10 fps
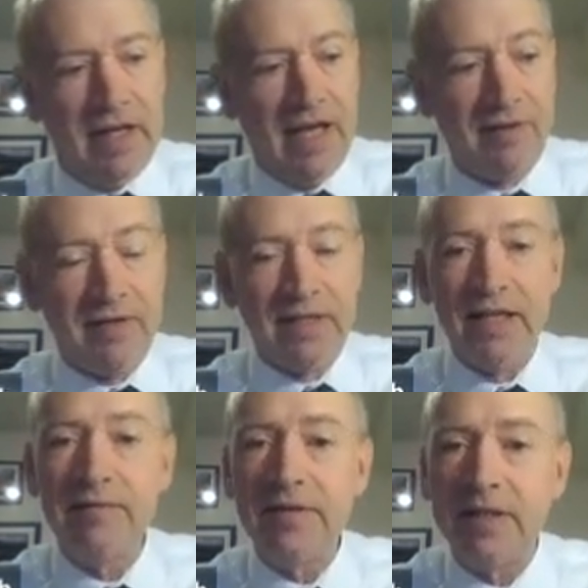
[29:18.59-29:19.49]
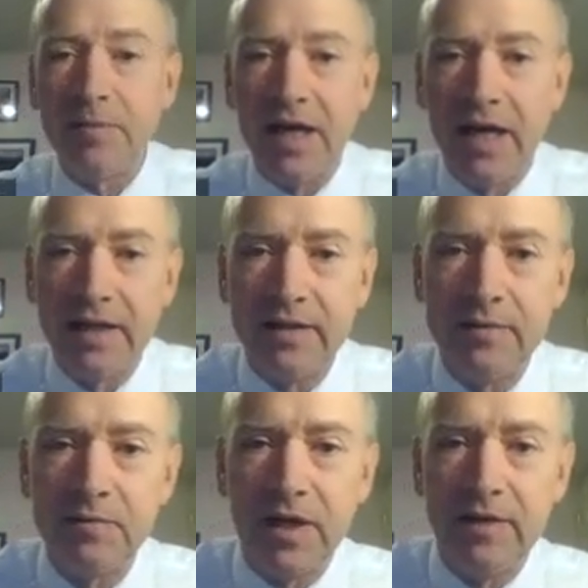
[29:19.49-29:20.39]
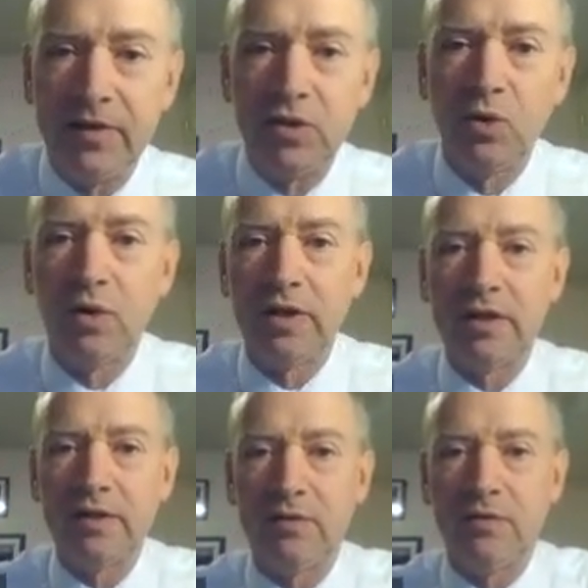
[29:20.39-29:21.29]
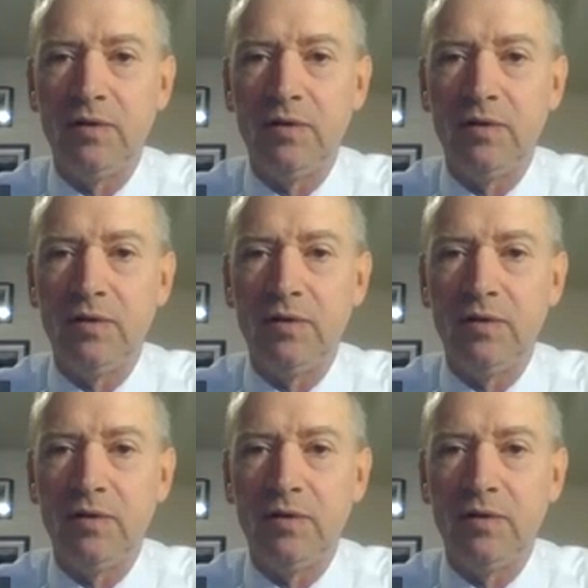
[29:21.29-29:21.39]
heavy lifting by kind of ignoring